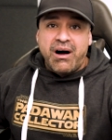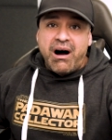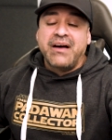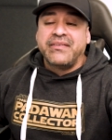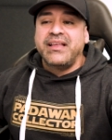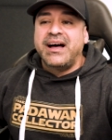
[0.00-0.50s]

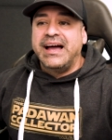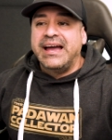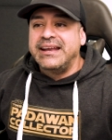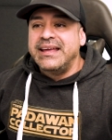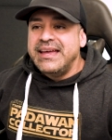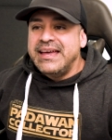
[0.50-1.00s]

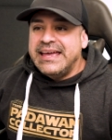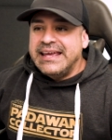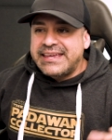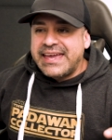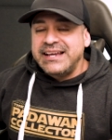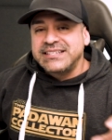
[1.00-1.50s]
online
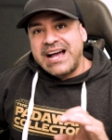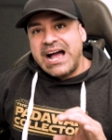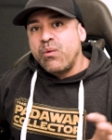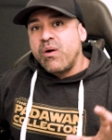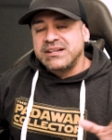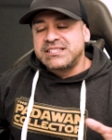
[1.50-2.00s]
in case I
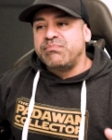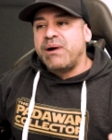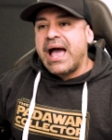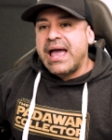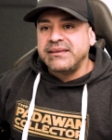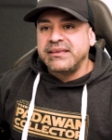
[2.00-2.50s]
wanted to
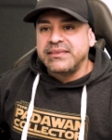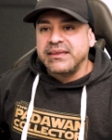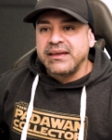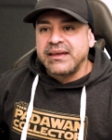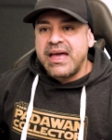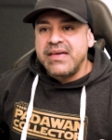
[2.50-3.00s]
buy anything,